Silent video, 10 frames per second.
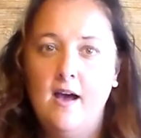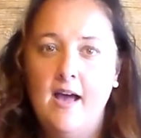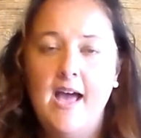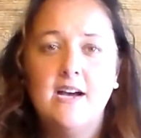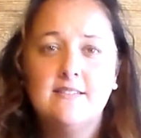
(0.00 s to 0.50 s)

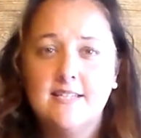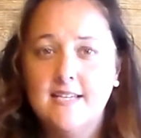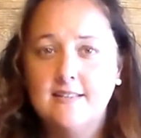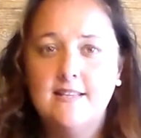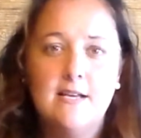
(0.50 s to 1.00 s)
uh, how to
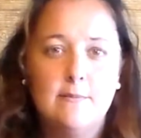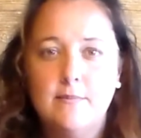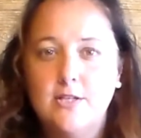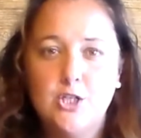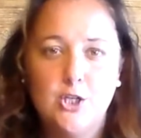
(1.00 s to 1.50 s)
get
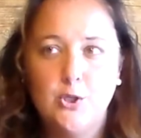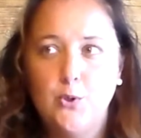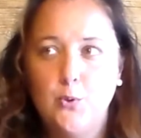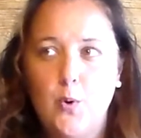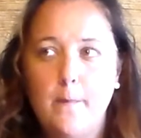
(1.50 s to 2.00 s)
them
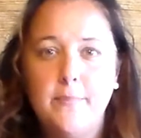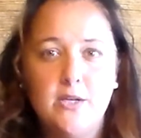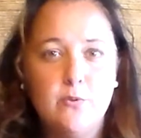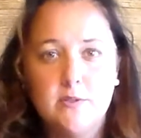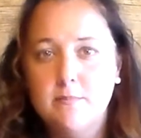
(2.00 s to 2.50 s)
to
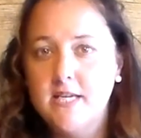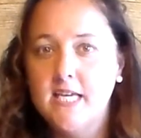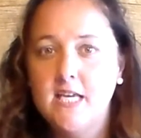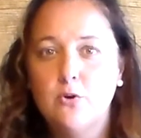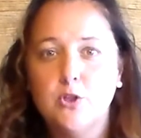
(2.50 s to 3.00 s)
be with
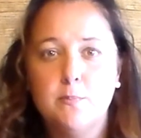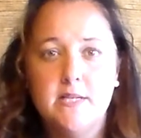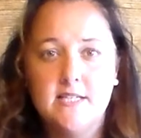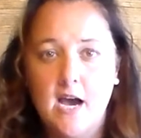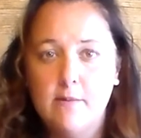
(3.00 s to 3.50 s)
me or
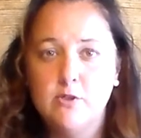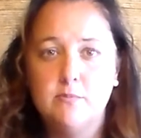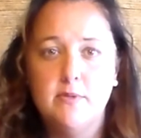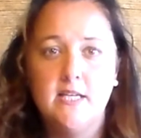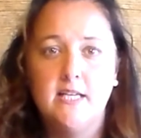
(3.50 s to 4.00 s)
spend time
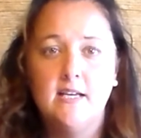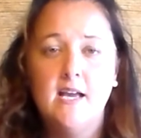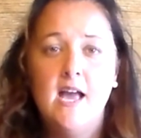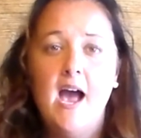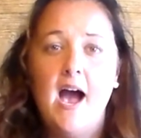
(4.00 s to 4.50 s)
with me.